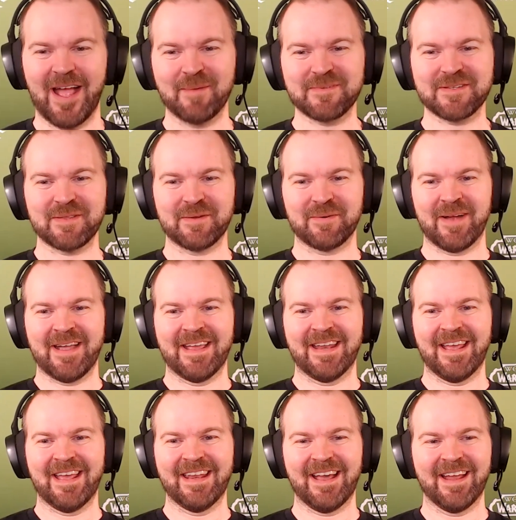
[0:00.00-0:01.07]
absolutely right,
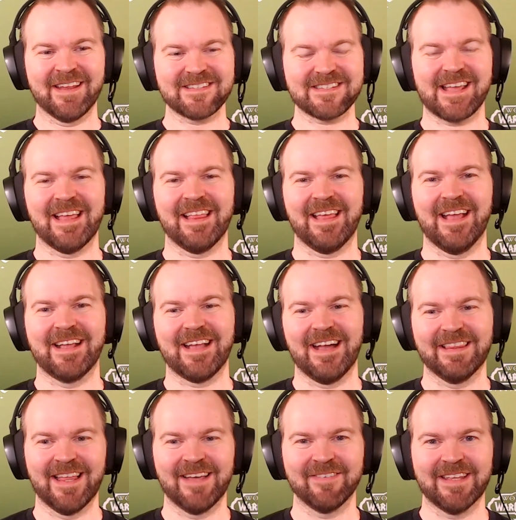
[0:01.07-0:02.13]
and honestly, I like I
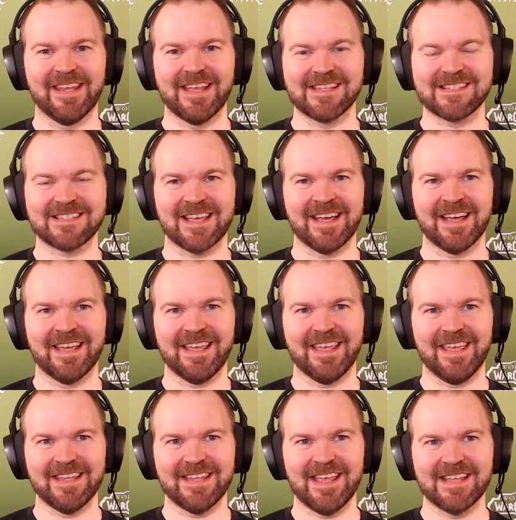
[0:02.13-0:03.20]
love it. It's uh,
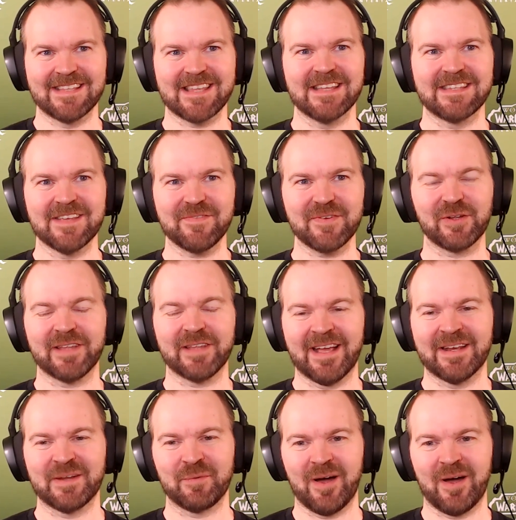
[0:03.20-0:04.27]
it, it's a difficult
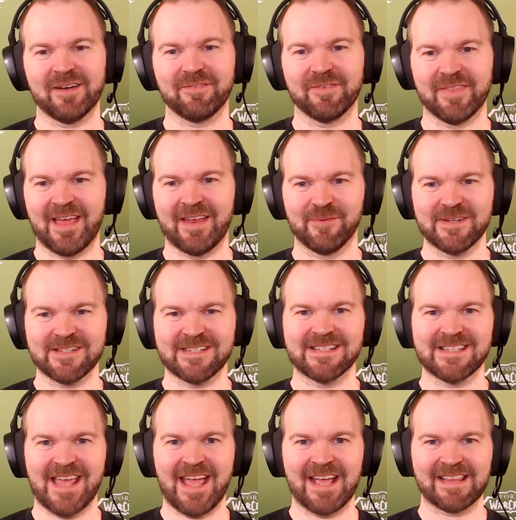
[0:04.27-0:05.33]
line to walk for that reason
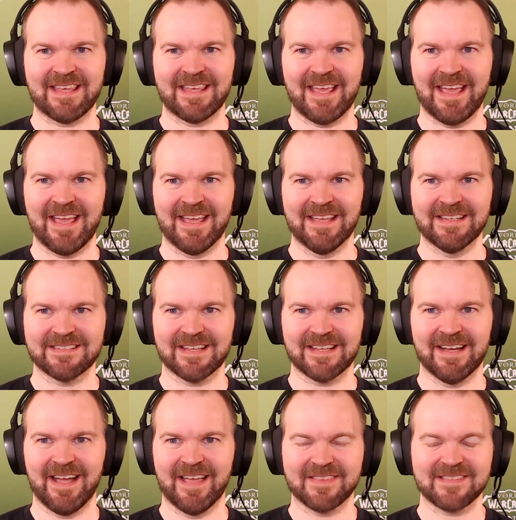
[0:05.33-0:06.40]
exactly, and
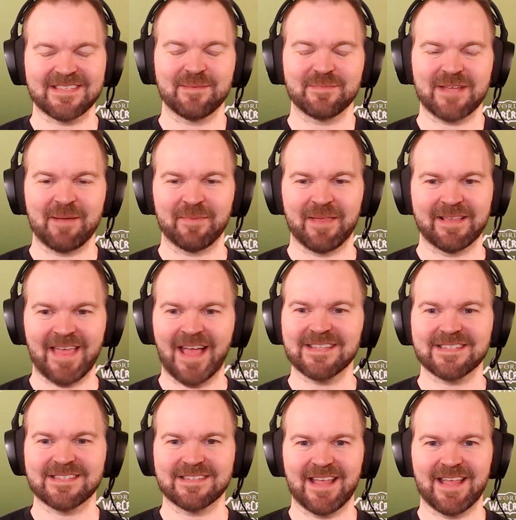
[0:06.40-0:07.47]
uh, at the same time, like
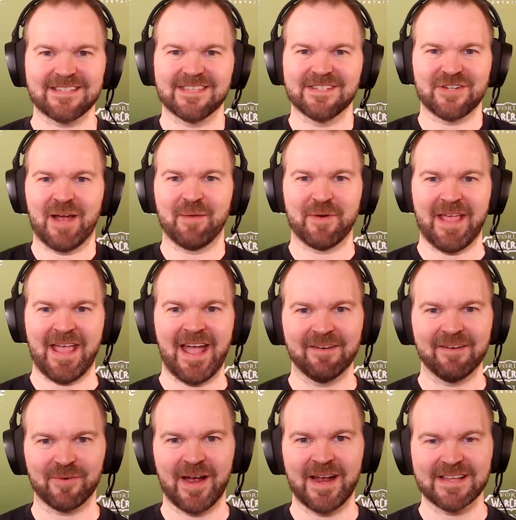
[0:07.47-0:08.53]
that's that's the job we
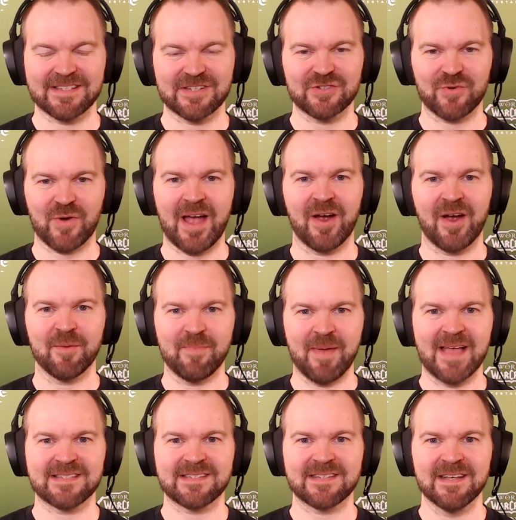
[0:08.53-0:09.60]
have, right? Is to try our
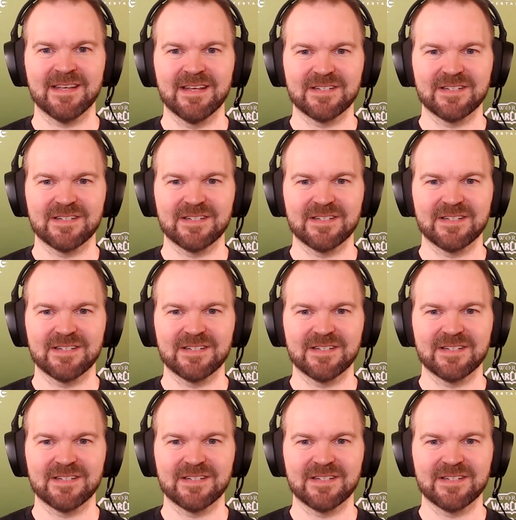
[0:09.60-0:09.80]
best